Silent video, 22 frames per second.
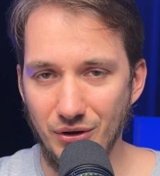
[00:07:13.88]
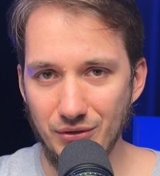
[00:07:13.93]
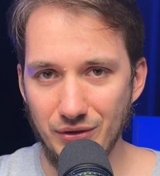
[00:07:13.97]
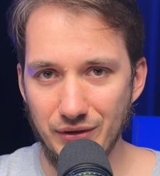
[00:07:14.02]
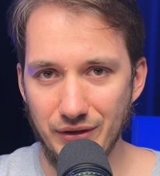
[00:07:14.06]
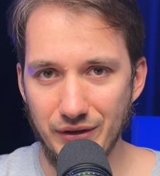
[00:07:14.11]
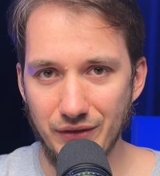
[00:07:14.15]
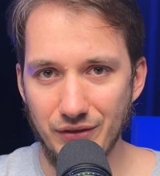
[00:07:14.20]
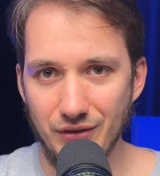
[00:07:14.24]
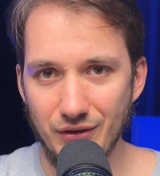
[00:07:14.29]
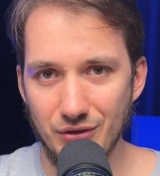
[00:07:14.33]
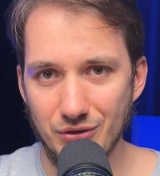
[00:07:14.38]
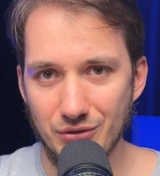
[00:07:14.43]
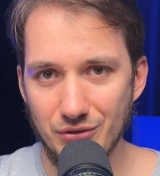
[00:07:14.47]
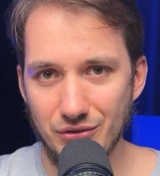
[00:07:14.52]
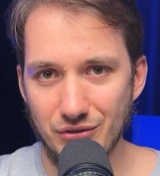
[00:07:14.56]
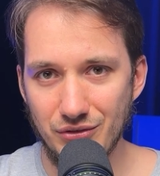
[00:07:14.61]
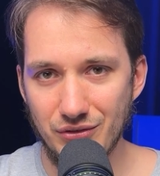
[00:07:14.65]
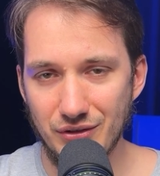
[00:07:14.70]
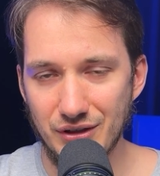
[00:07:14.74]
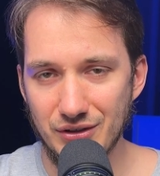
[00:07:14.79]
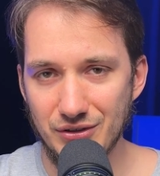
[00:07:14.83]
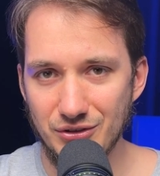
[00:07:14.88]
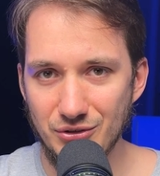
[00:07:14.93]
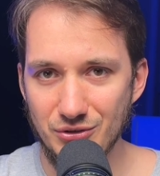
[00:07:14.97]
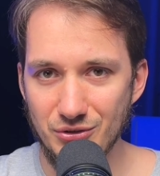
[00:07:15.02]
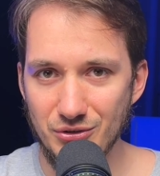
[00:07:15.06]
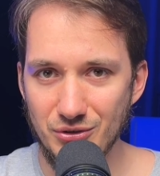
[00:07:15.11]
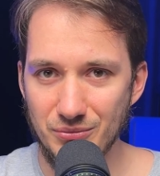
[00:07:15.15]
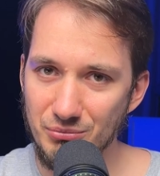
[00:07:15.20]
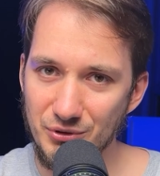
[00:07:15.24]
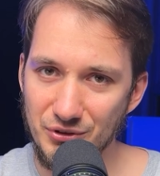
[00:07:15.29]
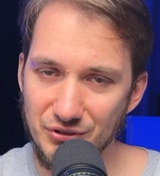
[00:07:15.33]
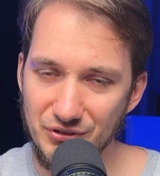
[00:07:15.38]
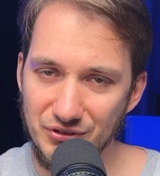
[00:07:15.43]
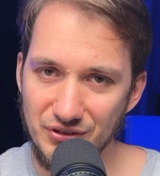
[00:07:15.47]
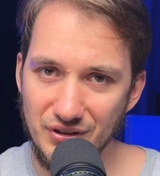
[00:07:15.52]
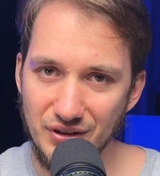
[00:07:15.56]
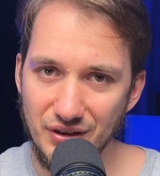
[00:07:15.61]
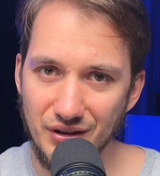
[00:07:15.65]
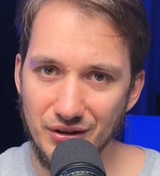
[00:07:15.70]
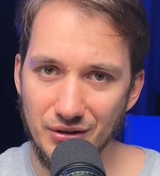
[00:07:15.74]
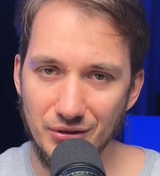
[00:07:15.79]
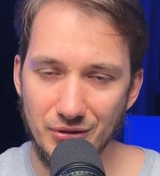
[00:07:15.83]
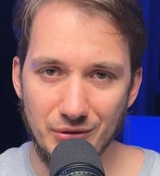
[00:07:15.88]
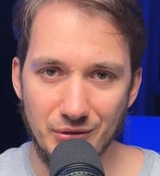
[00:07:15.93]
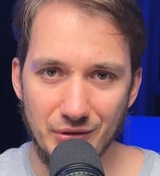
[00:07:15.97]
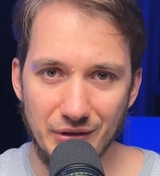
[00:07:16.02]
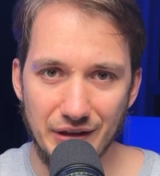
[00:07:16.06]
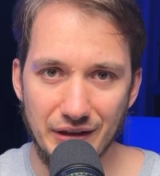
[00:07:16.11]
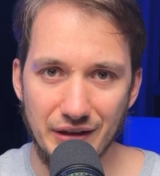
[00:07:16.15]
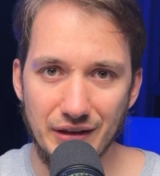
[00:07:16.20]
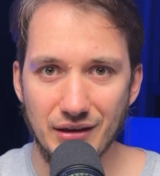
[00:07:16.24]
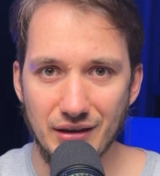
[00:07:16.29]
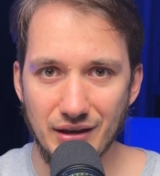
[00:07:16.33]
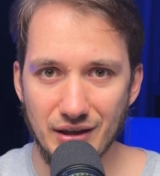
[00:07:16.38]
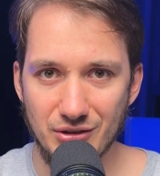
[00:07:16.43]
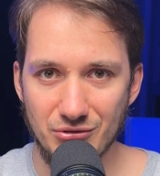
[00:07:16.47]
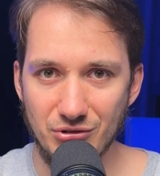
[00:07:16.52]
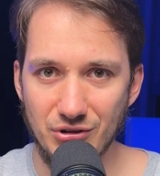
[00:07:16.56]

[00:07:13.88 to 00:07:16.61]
only those that you're particularly can